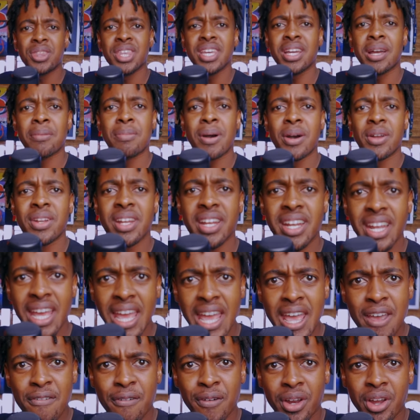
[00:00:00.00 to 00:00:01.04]
think about it,
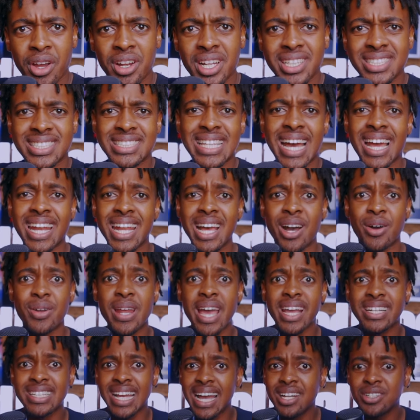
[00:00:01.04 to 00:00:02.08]
if we're gonna stand
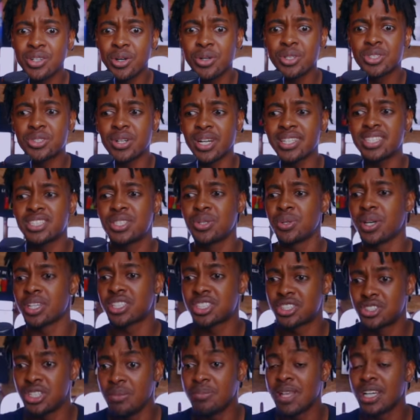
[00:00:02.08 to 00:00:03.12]
out, I can't go dress too
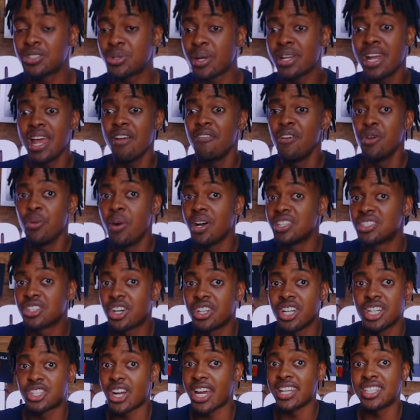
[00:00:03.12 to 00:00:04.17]
extreme. That's what everyone's
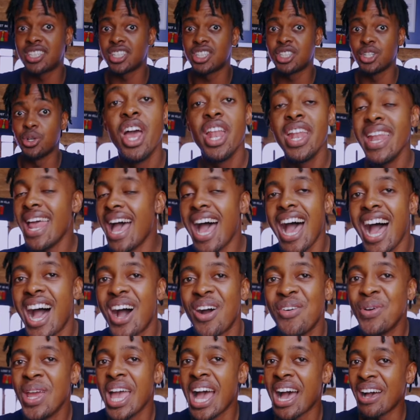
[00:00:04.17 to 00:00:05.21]
gonna try to do.
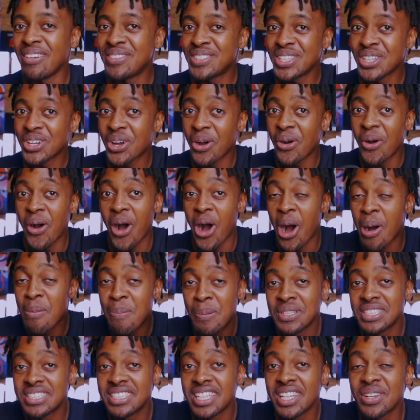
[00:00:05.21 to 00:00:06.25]
Nah, we have to go
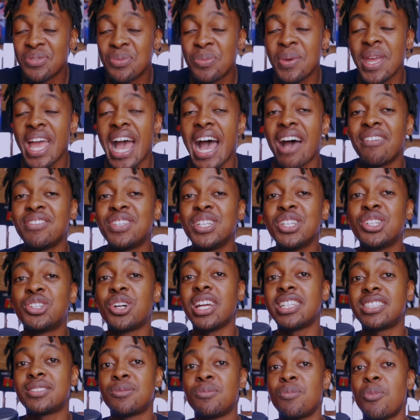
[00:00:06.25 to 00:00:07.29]
opposite. We have to
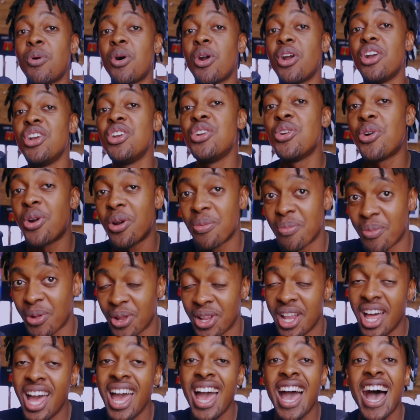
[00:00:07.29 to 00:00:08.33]
dress more
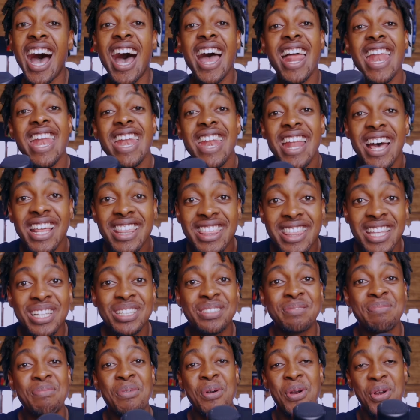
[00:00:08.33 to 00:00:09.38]
normal. And
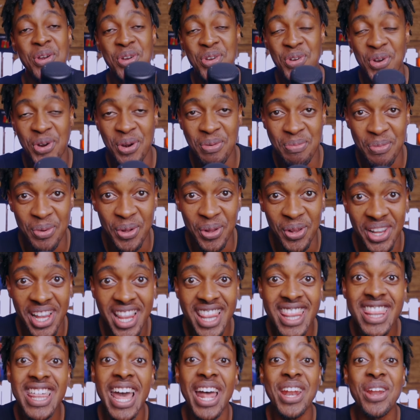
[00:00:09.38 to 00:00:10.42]
nothing's more
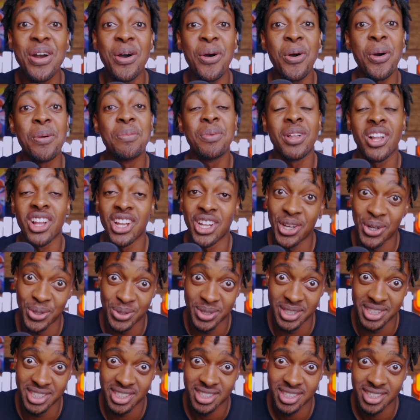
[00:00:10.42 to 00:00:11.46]
normal than home
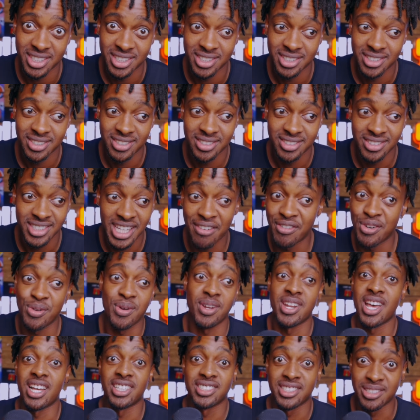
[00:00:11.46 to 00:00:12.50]
clothes.
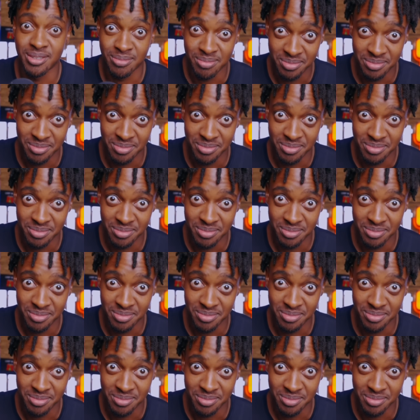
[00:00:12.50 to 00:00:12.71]
Everyone has them.